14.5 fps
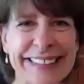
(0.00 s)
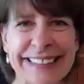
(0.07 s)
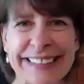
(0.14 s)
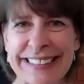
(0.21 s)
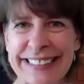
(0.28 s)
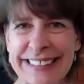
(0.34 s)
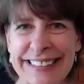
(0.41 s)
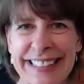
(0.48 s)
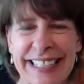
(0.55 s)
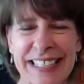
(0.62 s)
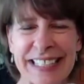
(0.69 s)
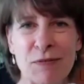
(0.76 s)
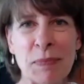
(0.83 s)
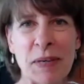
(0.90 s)
let's
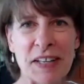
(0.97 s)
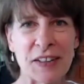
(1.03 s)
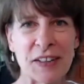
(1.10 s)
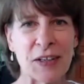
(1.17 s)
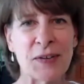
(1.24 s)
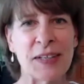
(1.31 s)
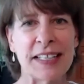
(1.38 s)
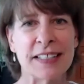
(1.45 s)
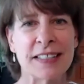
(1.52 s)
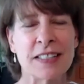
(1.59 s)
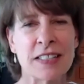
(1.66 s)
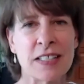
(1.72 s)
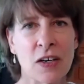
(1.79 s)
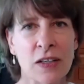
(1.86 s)
not even bother going in.
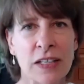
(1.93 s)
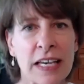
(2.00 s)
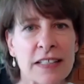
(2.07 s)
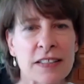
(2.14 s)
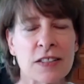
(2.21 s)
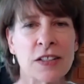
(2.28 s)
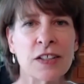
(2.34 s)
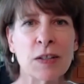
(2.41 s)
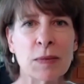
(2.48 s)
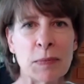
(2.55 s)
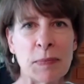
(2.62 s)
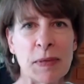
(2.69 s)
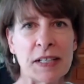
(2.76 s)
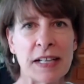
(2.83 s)
So yes, your
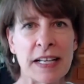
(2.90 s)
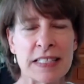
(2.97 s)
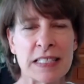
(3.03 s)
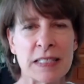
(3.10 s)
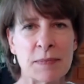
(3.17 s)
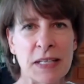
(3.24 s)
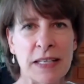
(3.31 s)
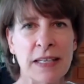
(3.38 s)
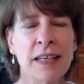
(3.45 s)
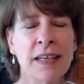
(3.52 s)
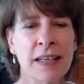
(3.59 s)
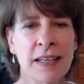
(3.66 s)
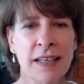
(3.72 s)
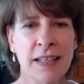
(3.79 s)
curb appeal has to be,
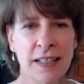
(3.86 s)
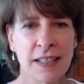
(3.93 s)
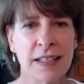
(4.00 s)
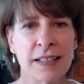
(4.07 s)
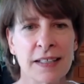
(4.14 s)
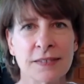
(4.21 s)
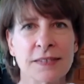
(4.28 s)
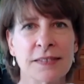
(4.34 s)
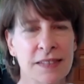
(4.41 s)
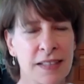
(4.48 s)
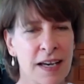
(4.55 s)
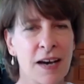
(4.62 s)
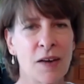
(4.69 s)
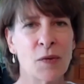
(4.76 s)

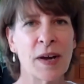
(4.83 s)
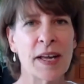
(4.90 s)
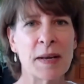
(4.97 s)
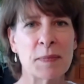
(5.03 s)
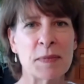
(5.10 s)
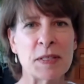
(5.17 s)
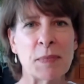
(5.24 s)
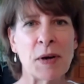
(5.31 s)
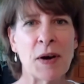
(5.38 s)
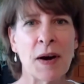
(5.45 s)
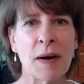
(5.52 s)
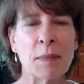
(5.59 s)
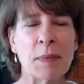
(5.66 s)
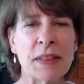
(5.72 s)
right up to
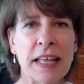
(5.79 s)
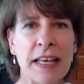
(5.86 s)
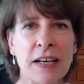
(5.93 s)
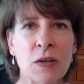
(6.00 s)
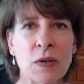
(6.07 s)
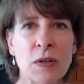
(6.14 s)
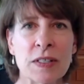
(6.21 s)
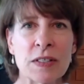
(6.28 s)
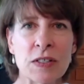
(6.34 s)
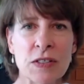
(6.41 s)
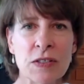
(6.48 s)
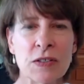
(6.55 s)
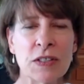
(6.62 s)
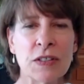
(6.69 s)
par. But then of course
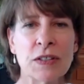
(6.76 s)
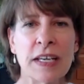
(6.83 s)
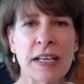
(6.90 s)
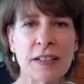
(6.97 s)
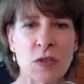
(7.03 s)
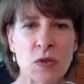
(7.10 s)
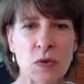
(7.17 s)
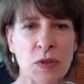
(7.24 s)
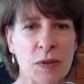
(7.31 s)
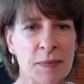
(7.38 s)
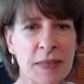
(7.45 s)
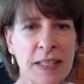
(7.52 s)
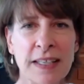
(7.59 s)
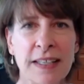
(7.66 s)
too, your next
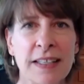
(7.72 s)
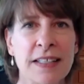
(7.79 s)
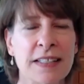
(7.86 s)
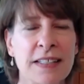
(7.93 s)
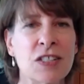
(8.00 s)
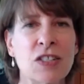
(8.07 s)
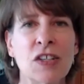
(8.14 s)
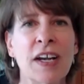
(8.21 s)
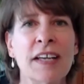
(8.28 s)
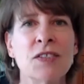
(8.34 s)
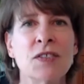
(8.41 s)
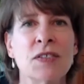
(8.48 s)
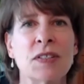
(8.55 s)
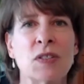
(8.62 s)
room is your
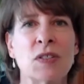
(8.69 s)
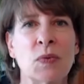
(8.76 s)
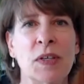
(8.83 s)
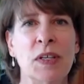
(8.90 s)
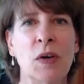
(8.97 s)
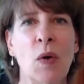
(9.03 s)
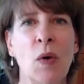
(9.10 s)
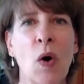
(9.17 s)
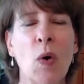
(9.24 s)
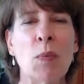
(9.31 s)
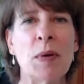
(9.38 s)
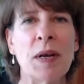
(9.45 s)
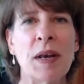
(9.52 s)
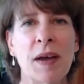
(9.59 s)
entrance. When you
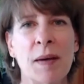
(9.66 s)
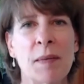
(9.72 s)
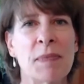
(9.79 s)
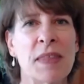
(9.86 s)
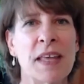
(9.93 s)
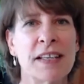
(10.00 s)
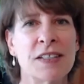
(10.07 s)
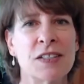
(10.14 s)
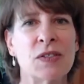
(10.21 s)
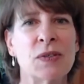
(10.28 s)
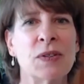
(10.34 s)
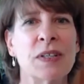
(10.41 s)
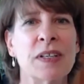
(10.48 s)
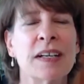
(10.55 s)
open up that
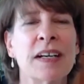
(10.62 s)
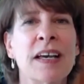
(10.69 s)
door,